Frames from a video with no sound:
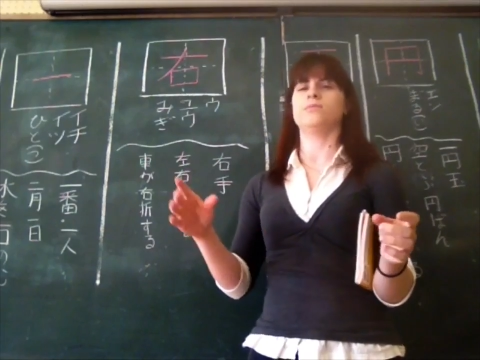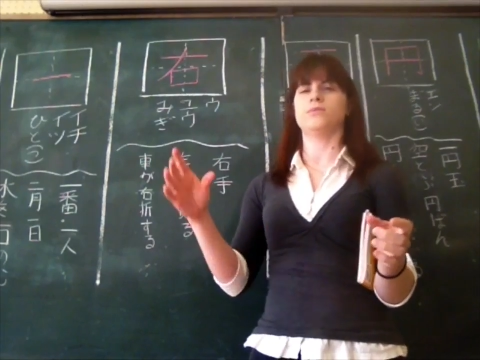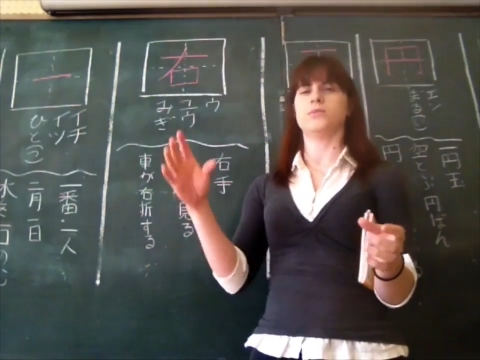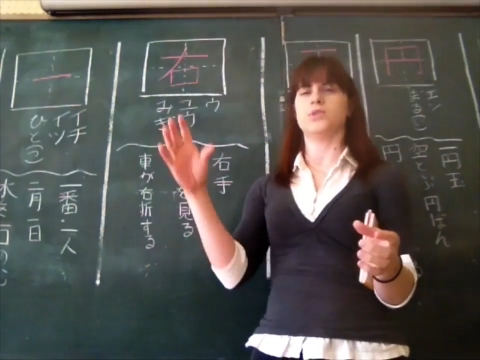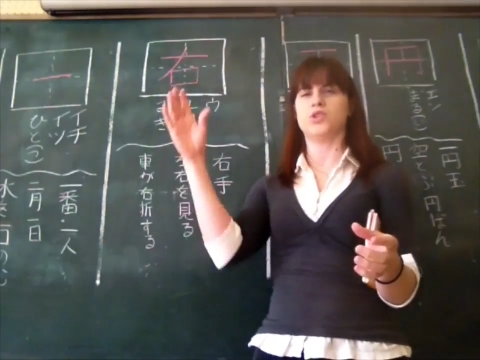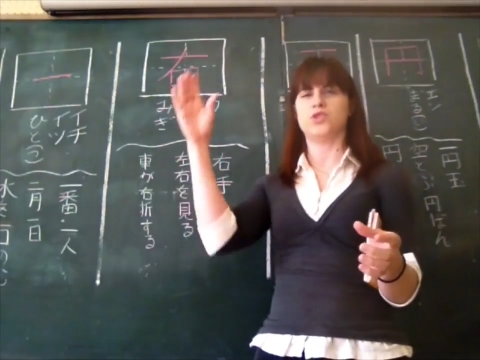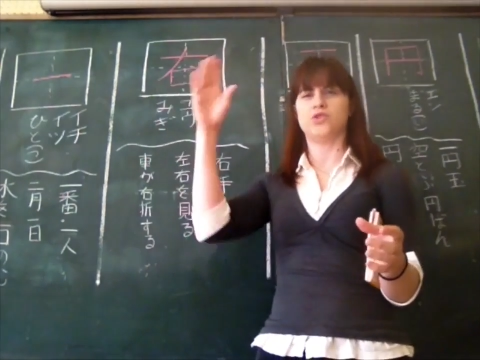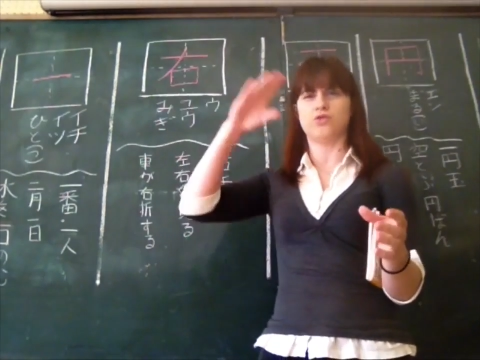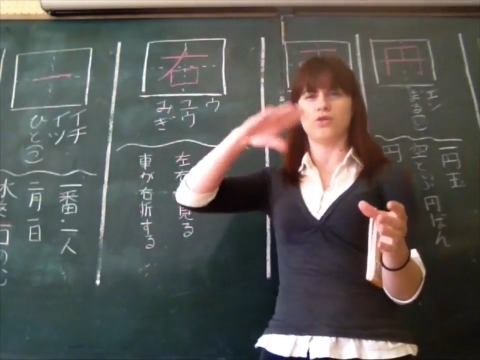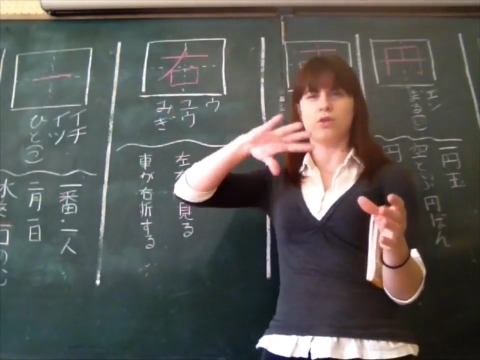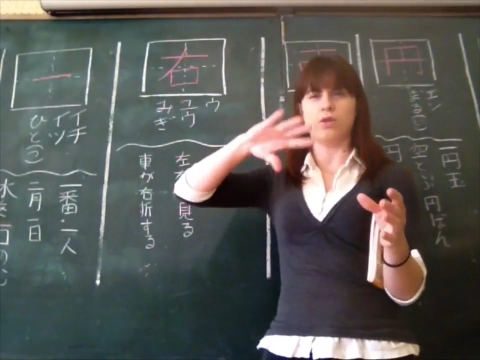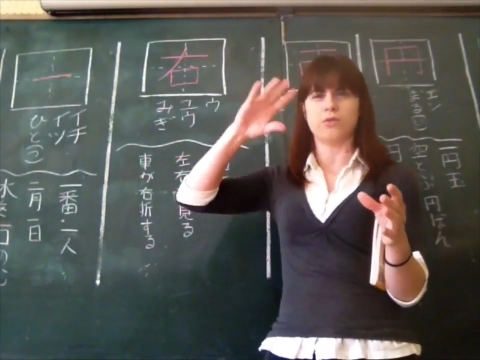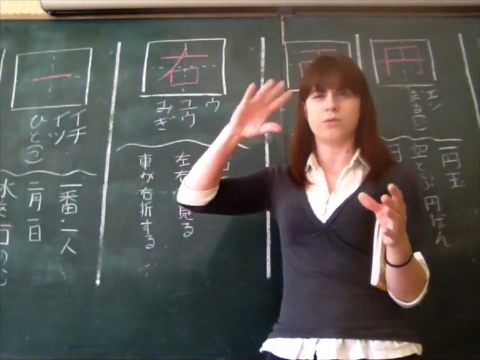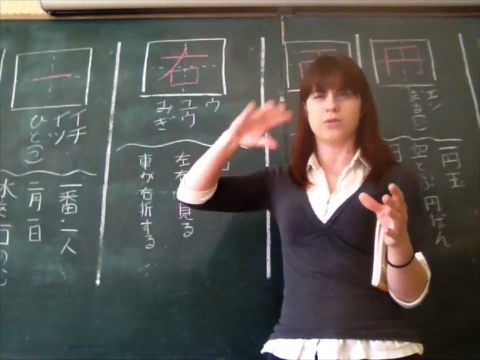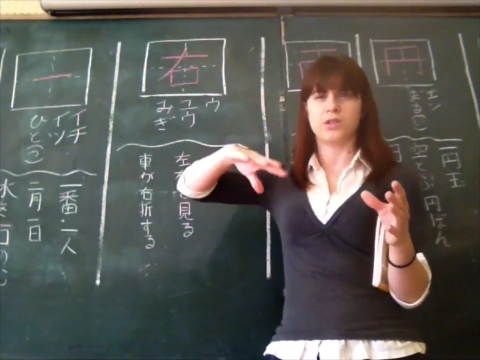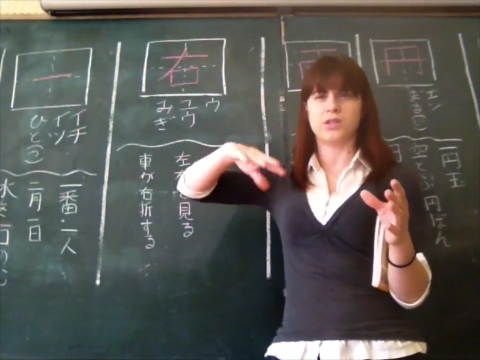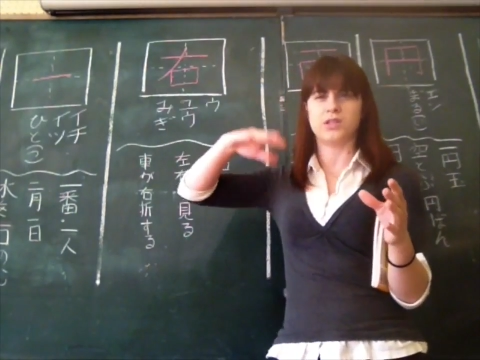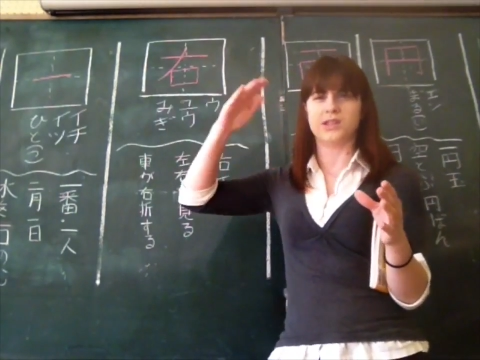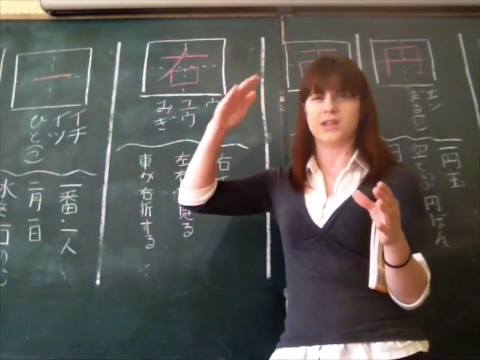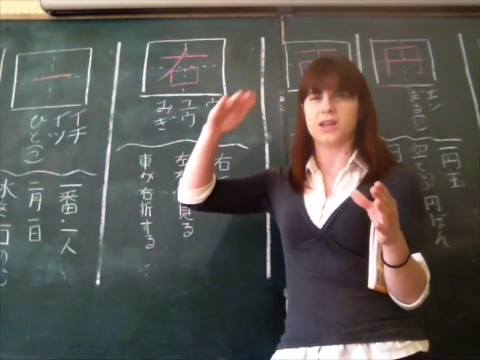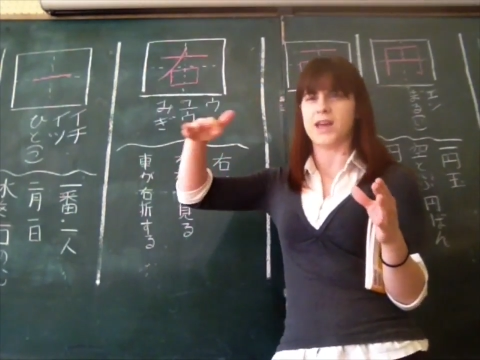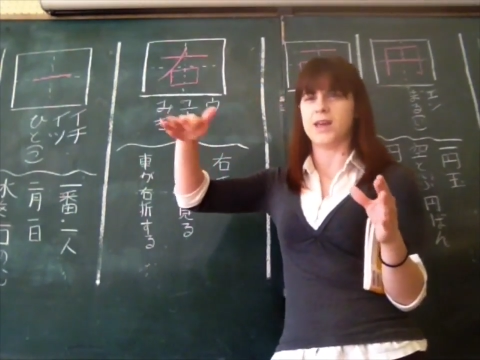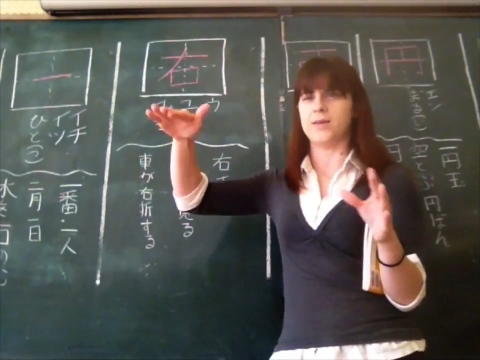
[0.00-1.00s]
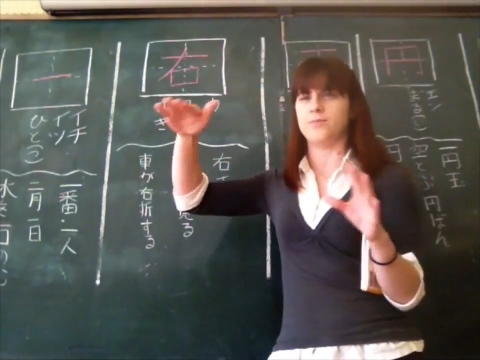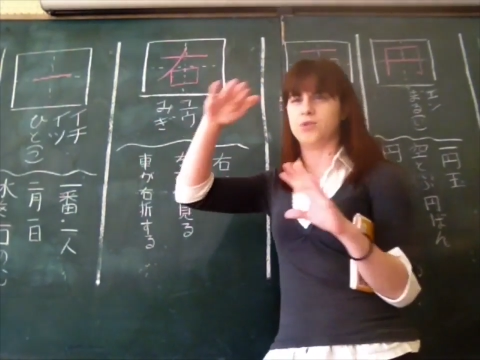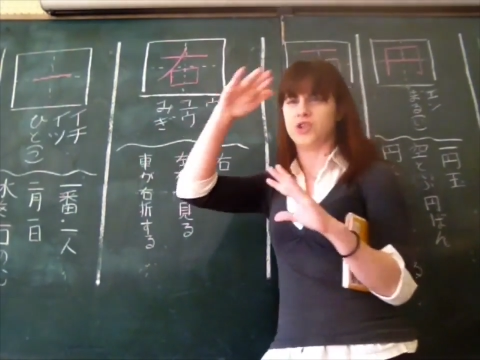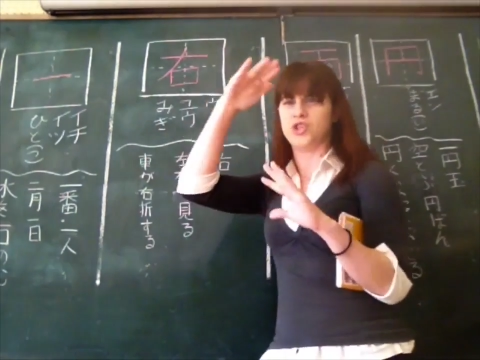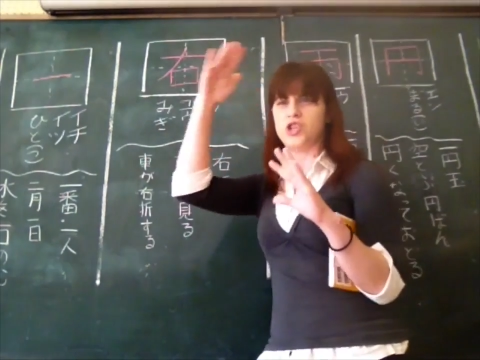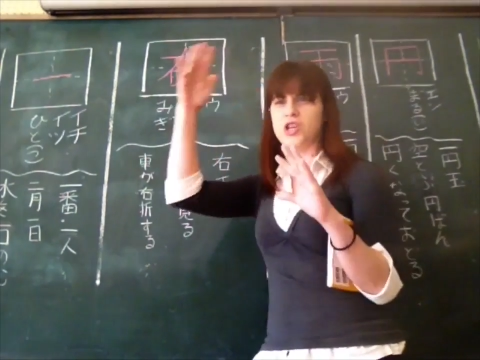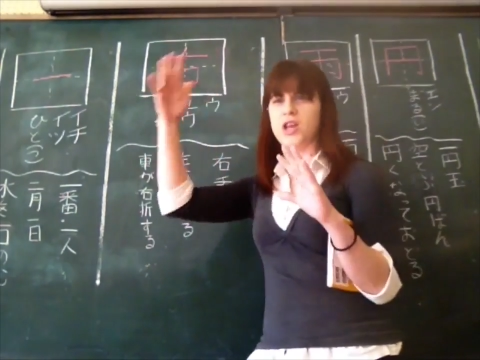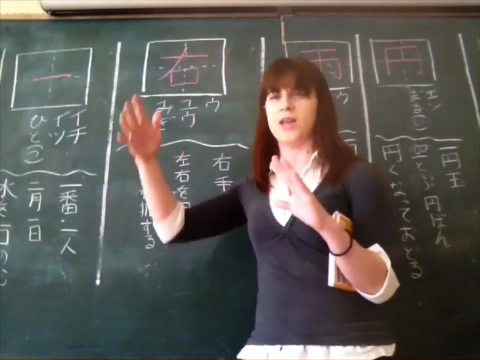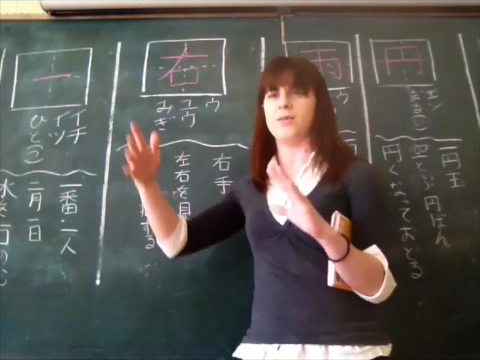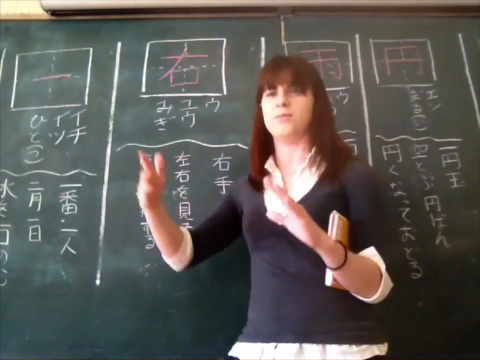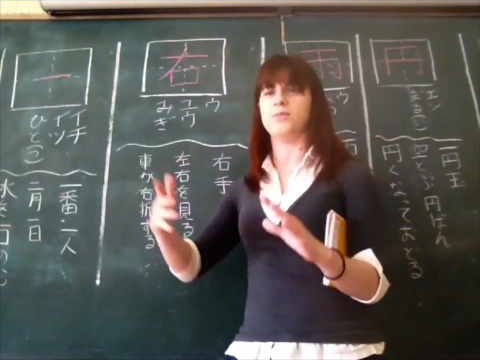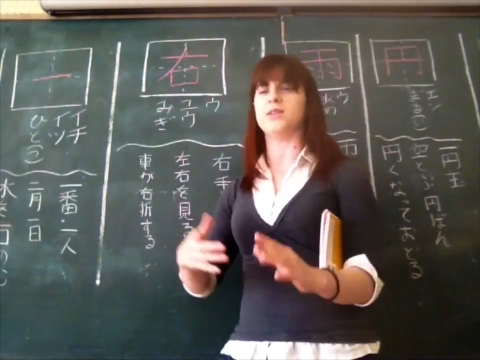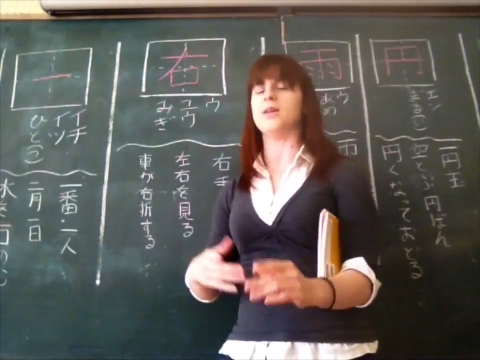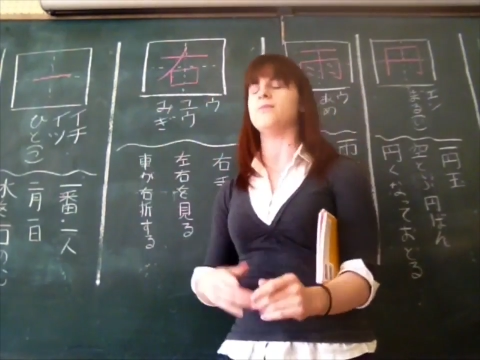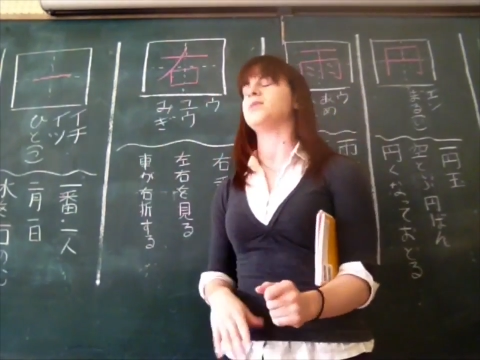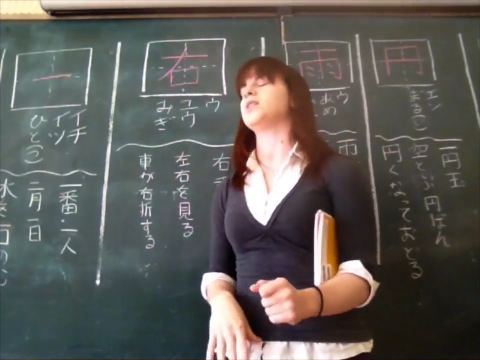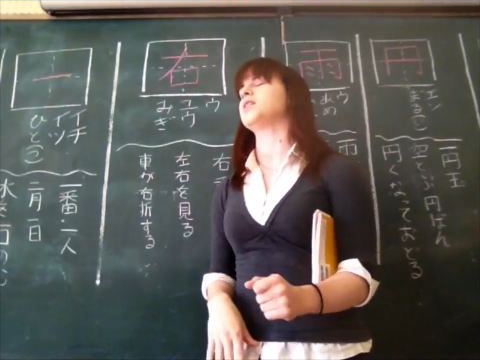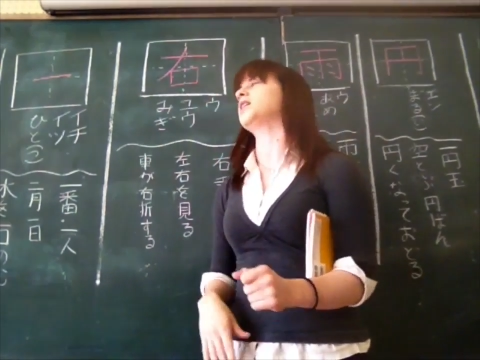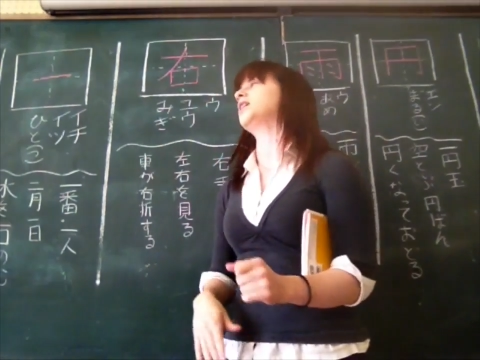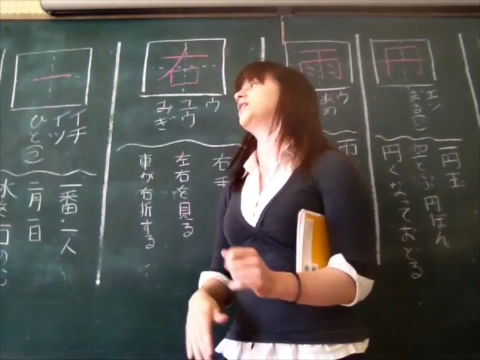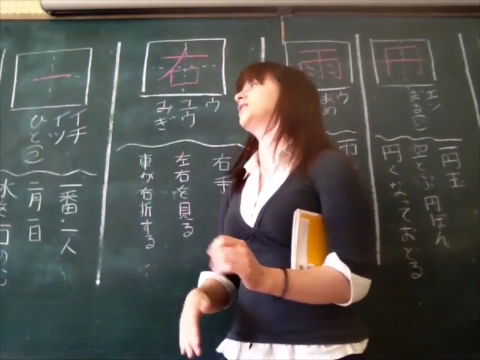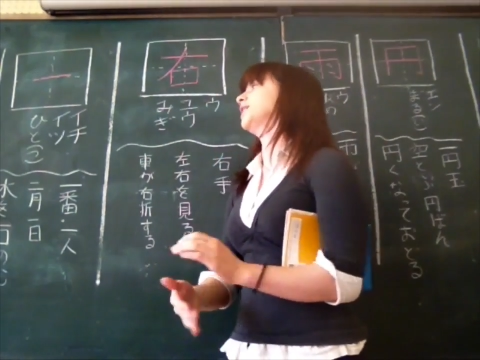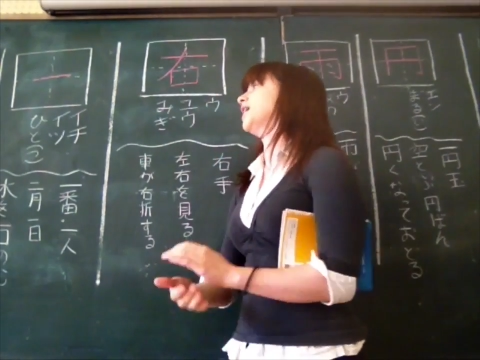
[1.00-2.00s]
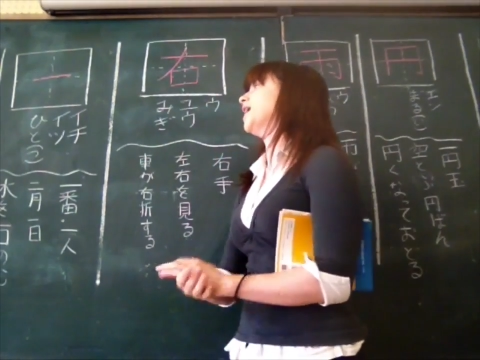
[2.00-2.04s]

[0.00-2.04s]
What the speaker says: stroke type shape, something like